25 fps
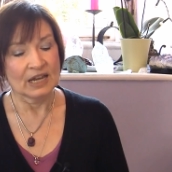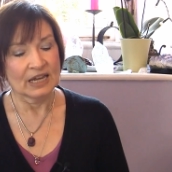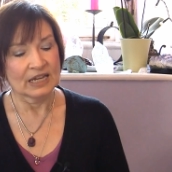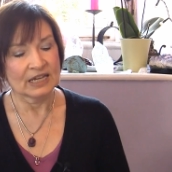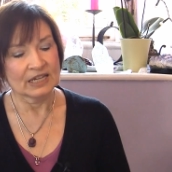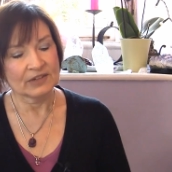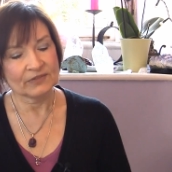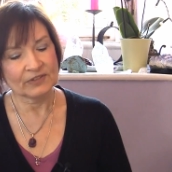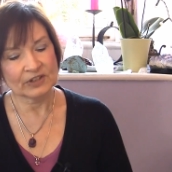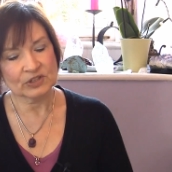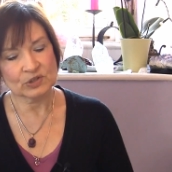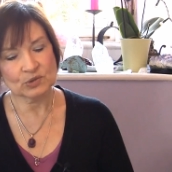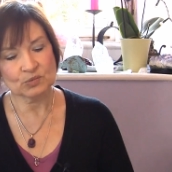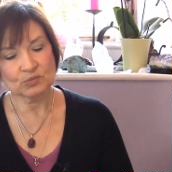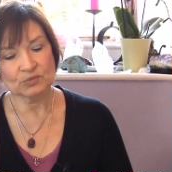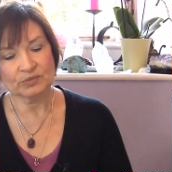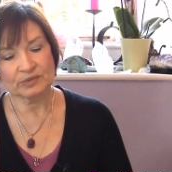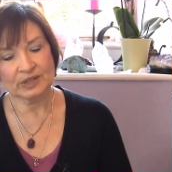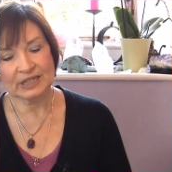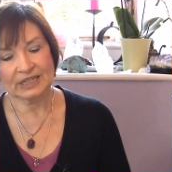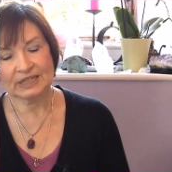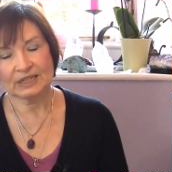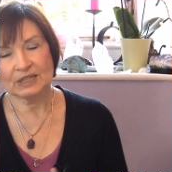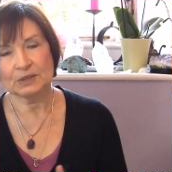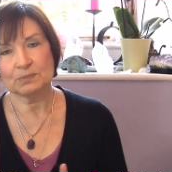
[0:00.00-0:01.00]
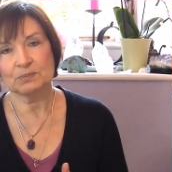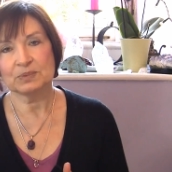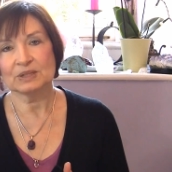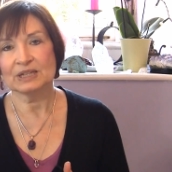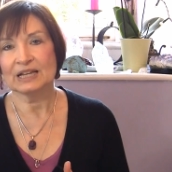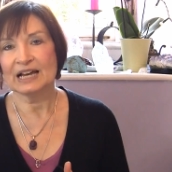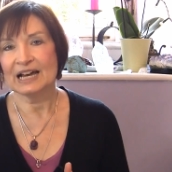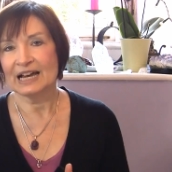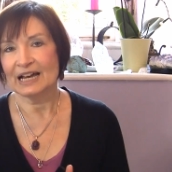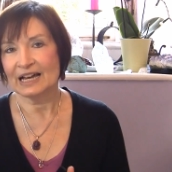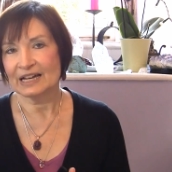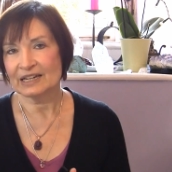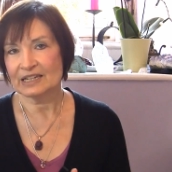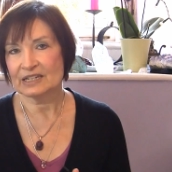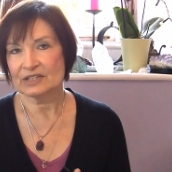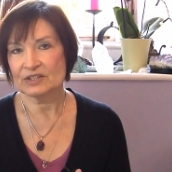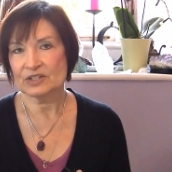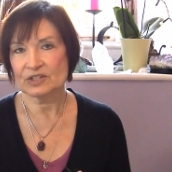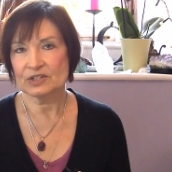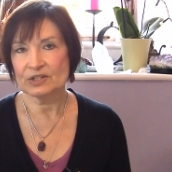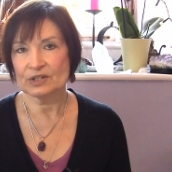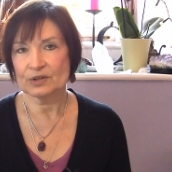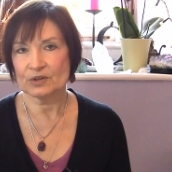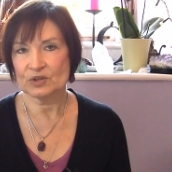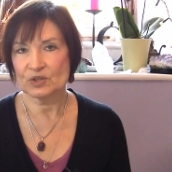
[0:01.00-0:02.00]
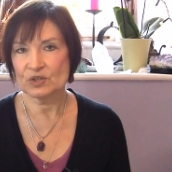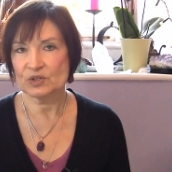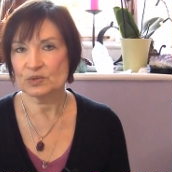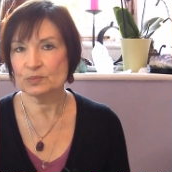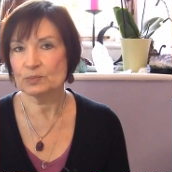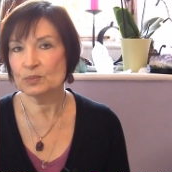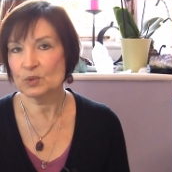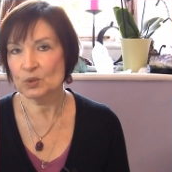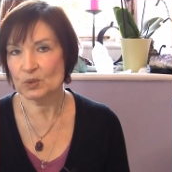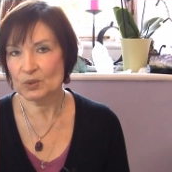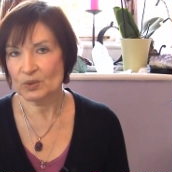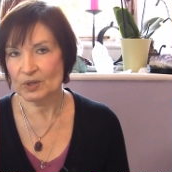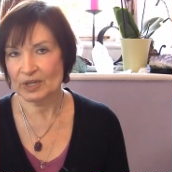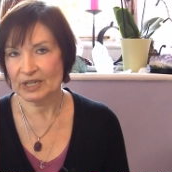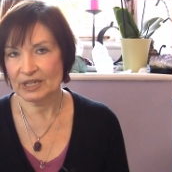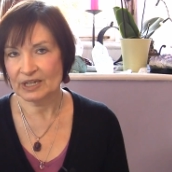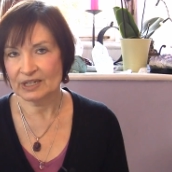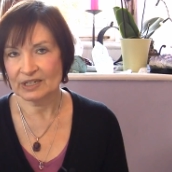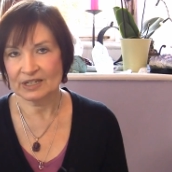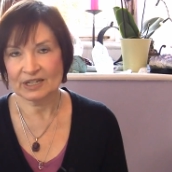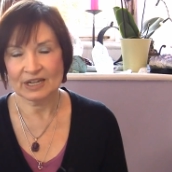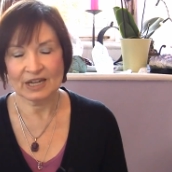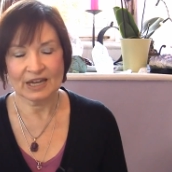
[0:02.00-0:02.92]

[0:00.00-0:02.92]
If it's really black, it's known as Morion,